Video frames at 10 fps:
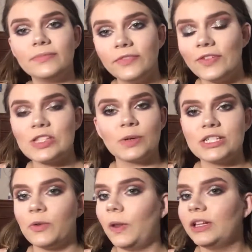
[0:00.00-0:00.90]
If it's a
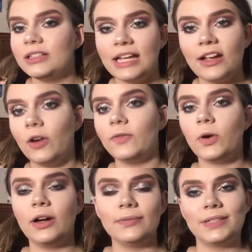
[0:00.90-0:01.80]
risk you're willing to take, go
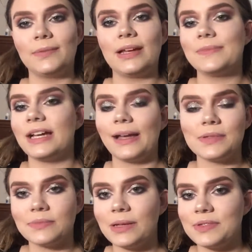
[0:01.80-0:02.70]
for it. Sometimes I am,
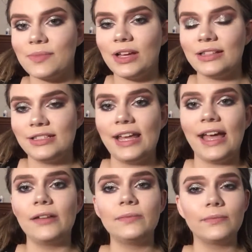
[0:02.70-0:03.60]
sometimes I'm not.
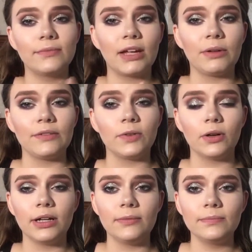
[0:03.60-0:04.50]
Today, I went
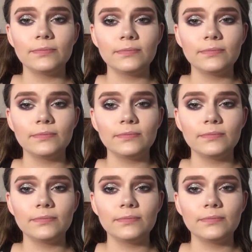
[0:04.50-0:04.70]
for it.